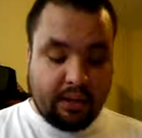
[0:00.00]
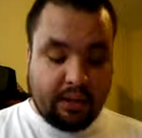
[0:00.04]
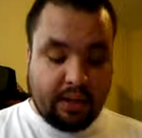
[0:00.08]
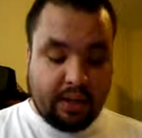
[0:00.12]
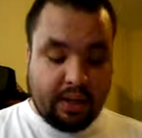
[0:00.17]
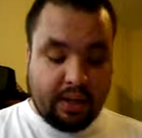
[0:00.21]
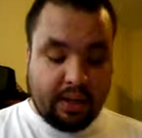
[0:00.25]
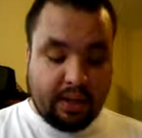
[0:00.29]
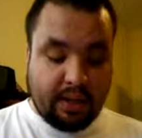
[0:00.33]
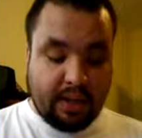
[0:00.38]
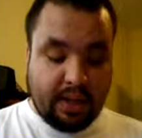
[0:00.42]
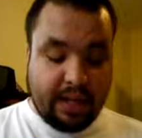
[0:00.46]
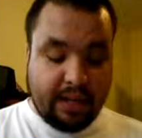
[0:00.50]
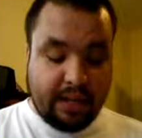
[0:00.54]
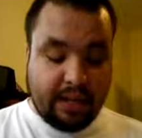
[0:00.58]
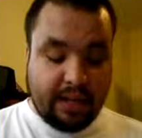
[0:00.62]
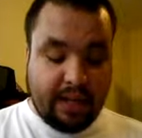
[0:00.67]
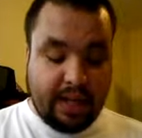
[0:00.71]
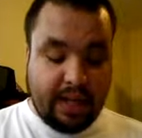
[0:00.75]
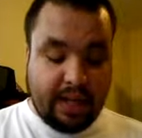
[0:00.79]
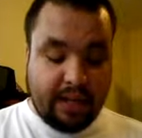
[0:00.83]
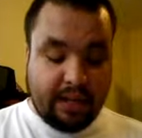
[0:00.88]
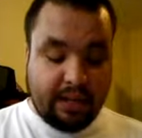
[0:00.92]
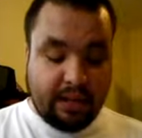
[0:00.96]
just as
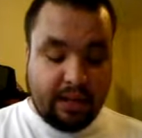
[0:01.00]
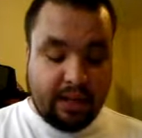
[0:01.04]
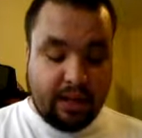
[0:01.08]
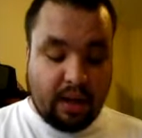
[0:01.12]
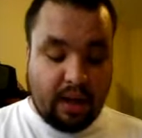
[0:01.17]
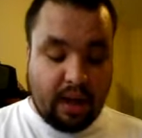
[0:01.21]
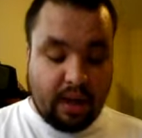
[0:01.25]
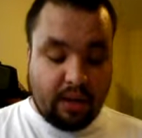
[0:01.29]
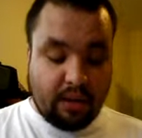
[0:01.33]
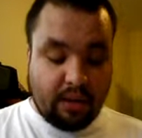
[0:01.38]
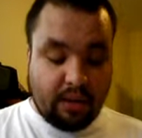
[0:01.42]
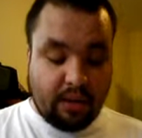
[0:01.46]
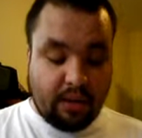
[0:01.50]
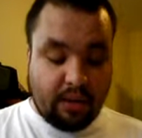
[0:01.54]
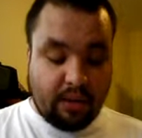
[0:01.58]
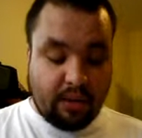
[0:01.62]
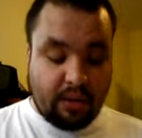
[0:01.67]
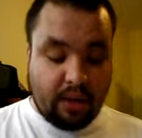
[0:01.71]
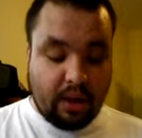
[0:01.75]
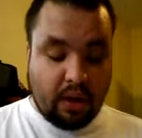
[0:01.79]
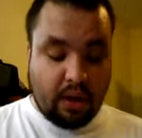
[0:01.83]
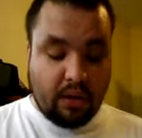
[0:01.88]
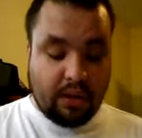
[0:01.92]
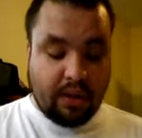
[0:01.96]
I also
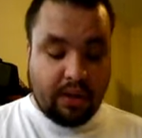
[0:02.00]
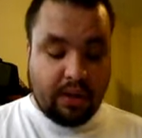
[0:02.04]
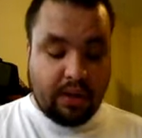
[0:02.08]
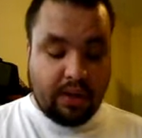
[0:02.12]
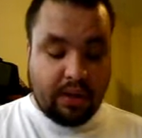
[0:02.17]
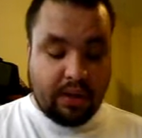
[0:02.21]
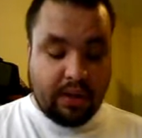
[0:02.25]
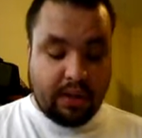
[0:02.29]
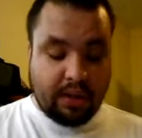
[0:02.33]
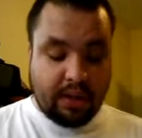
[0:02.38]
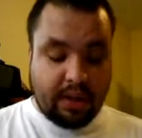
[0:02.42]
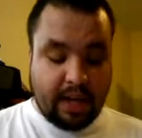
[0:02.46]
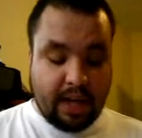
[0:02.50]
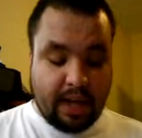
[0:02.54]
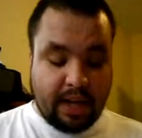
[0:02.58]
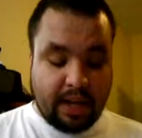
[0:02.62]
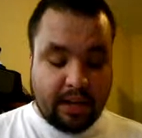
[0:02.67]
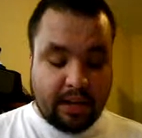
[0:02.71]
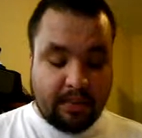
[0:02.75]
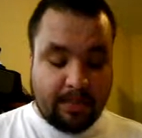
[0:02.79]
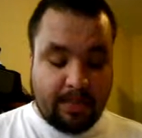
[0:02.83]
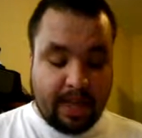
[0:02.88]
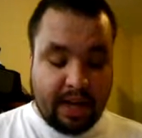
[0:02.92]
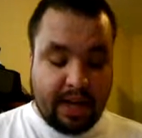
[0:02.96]
told you in
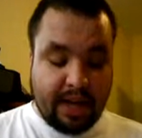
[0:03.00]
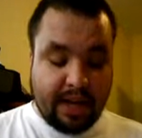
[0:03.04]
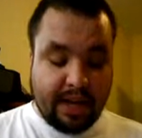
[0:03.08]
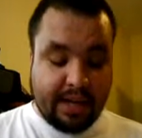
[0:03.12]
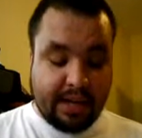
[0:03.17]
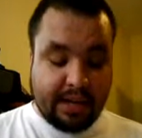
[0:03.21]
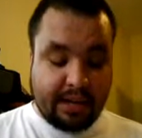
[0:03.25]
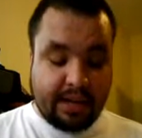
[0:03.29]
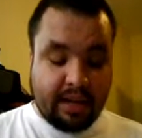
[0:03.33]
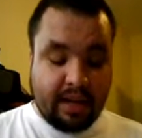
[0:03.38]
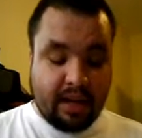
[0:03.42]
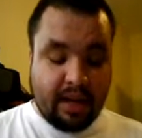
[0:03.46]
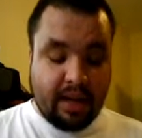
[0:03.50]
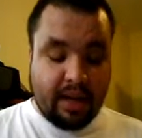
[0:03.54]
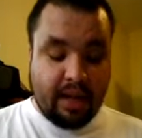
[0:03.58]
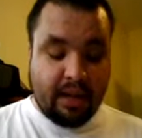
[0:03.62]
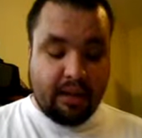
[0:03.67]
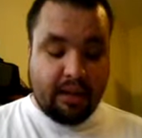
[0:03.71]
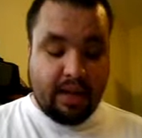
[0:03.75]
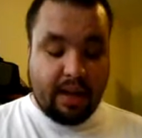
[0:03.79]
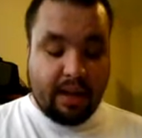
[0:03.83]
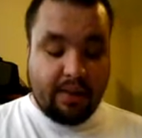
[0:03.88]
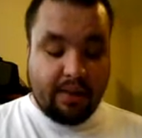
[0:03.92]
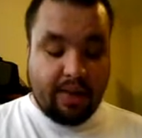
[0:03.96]
times past,
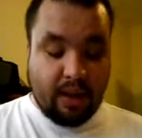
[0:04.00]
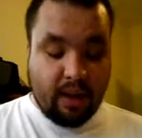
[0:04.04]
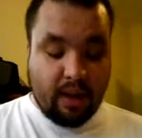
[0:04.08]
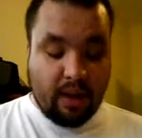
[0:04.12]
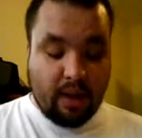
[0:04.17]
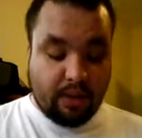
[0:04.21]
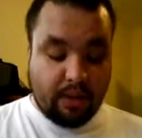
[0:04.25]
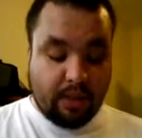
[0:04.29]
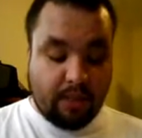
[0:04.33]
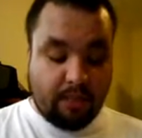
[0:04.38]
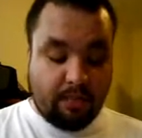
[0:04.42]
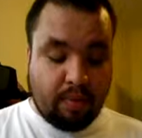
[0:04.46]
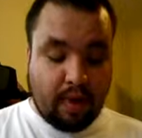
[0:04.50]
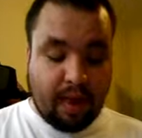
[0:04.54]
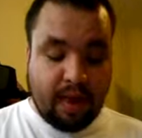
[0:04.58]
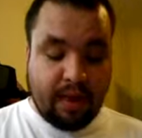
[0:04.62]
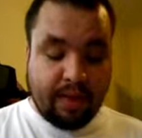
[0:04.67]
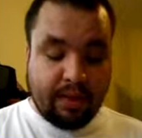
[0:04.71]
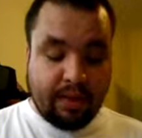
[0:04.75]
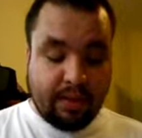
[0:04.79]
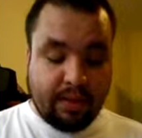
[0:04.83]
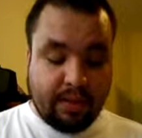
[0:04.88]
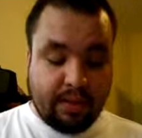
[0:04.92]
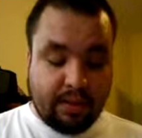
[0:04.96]
that those who
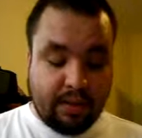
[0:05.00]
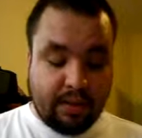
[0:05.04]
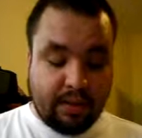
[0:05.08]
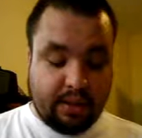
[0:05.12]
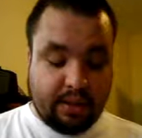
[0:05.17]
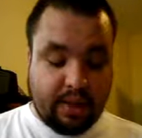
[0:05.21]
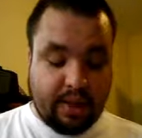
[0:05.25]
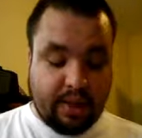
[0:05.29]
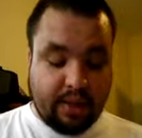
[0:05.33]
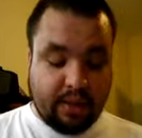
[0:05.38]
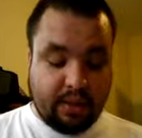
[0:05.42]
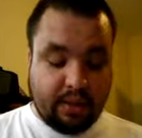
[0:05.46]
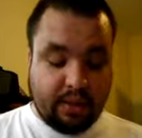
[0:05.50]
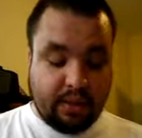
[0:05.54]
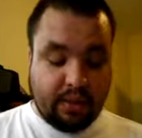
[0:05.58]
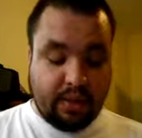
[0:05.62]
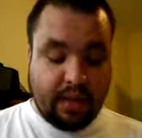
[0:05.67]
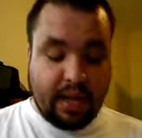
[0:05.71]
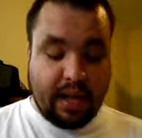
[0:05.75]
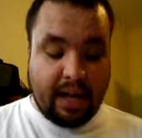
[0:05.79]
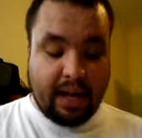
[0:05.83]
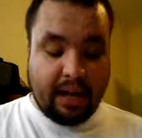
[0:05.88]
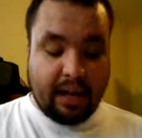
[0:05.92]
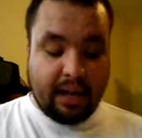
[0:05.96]
practice such things will
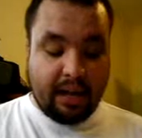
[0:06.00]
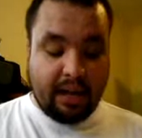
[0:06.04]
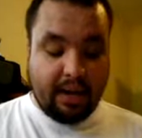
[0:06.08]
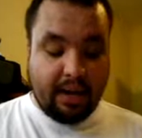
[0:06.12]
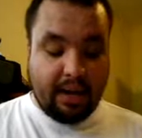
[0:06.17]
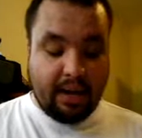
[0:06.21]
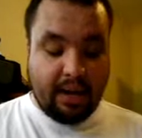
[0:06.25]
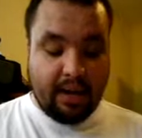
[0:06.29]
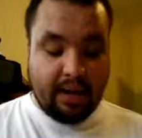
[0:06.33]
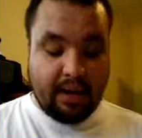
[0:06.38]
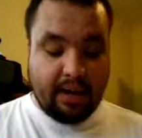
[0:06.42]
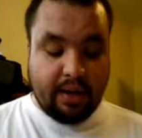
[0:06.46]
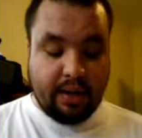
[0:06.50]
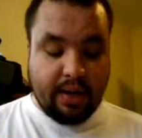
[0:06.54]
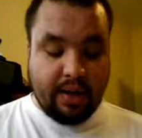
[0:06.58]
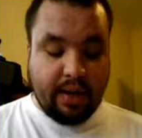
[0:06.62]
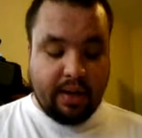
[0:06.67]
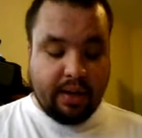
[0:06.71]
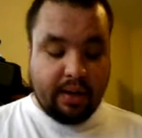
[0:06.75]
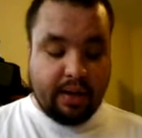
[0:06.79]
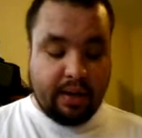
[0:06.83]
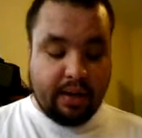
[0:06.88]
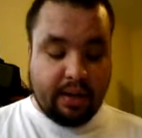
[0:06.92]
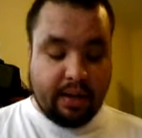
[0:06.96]
not inherit
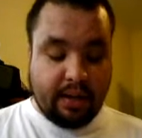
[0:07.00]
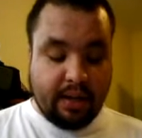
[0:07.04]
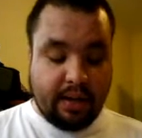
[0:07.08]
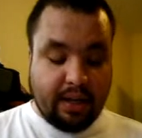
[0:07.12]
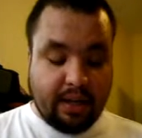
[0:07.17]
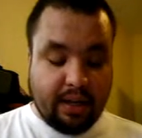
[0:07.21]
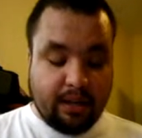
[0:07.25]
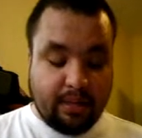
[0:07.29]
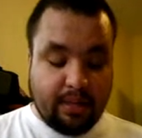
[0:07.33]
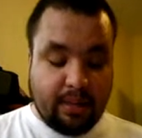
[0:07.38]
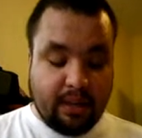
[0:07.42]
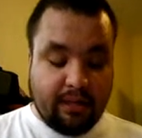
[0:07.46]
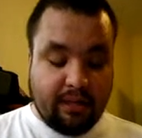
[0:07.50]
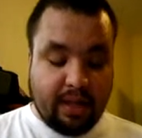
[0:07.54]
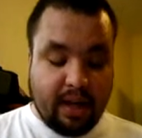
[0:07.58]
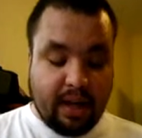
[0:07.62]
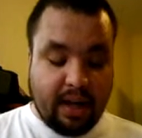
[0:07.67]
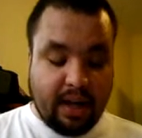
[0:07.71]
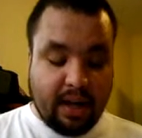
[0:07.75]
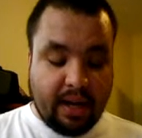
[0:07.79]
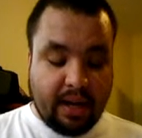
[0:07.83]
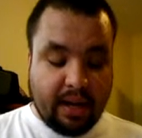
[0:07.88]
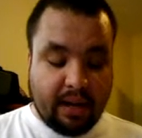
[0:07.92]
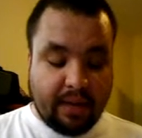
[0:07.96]
the kingdom of
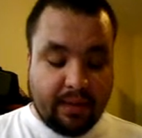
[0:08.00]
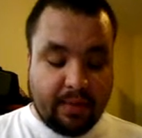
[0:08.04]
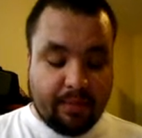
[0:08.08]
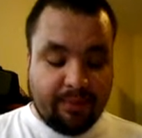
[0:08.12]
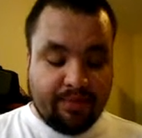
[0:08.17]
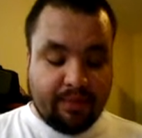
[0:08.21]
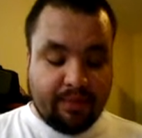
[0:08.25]
God.